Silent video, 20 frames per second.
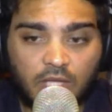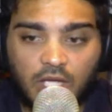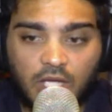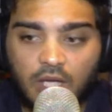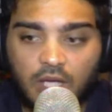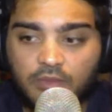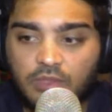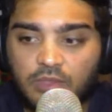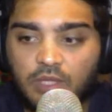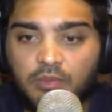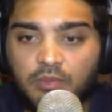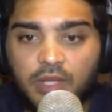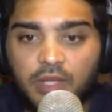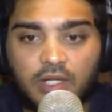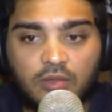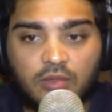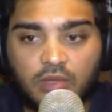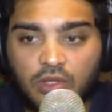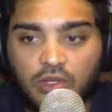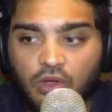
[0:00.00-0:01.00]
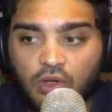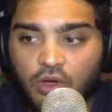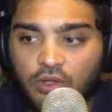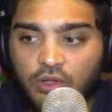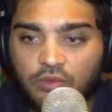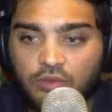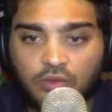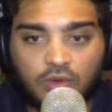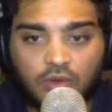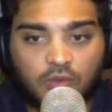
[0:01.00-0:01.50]
dependable
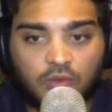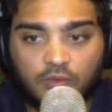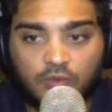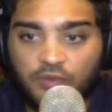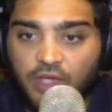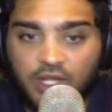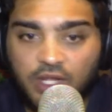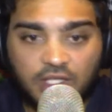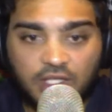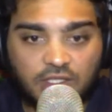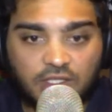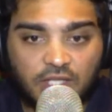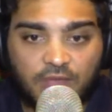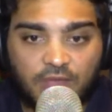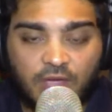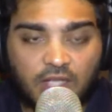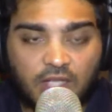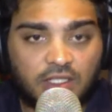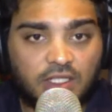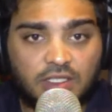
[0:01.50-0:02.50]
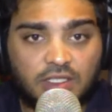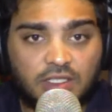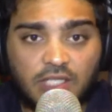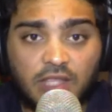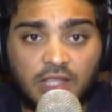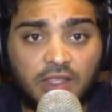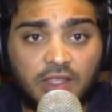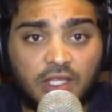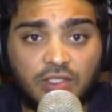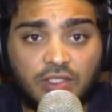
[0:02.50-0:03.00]
on various factors and
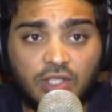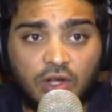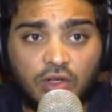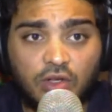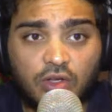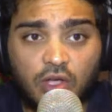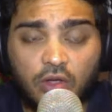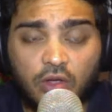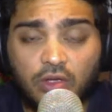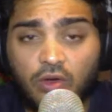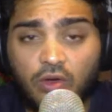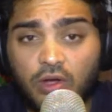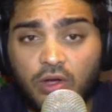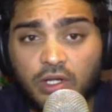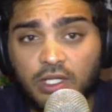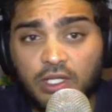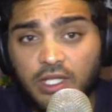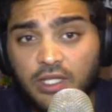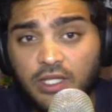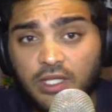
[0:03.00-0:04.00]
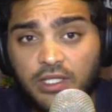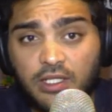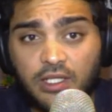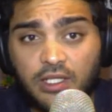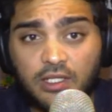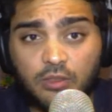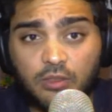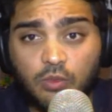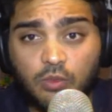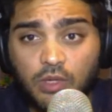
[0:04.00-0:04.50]
things that are going on in the
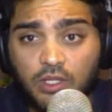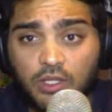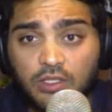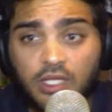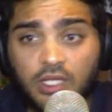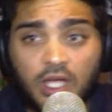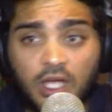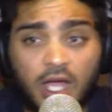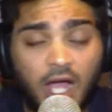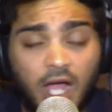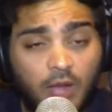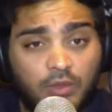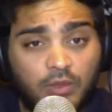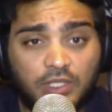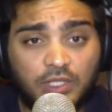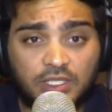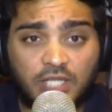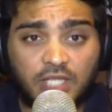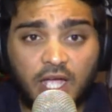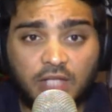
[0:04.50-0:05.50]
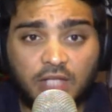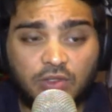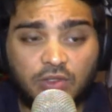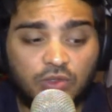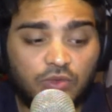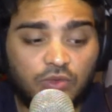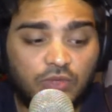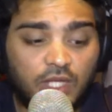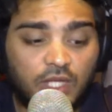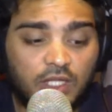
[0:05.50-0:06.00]
cricket world. I will decide to
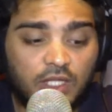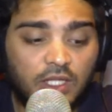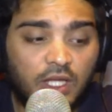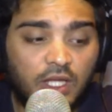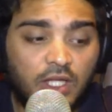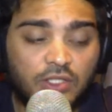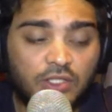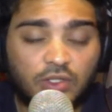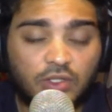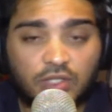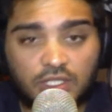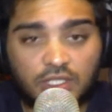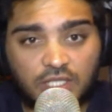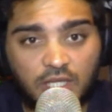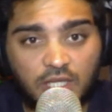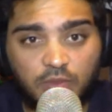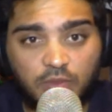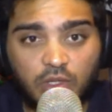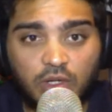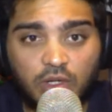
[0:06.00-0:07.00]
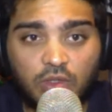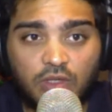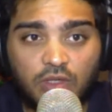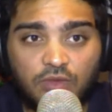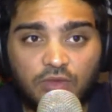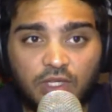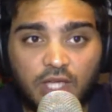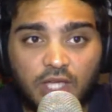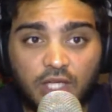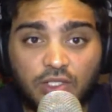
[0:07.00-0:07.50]
do that. So just keep your
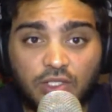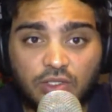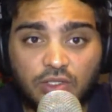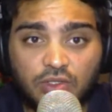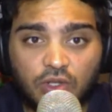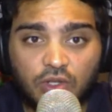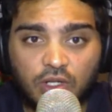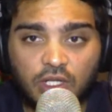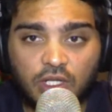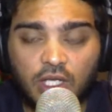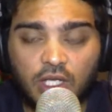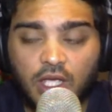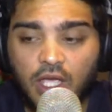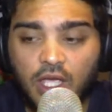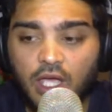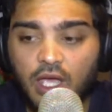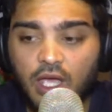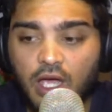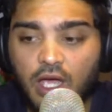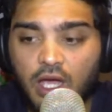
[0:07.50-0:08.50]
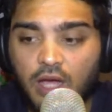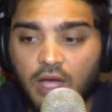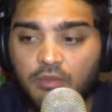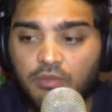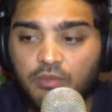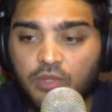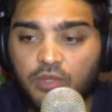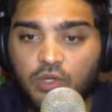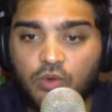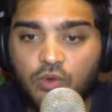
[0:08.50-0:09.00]
notifications on,
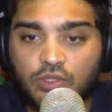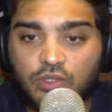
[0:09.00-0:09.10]
because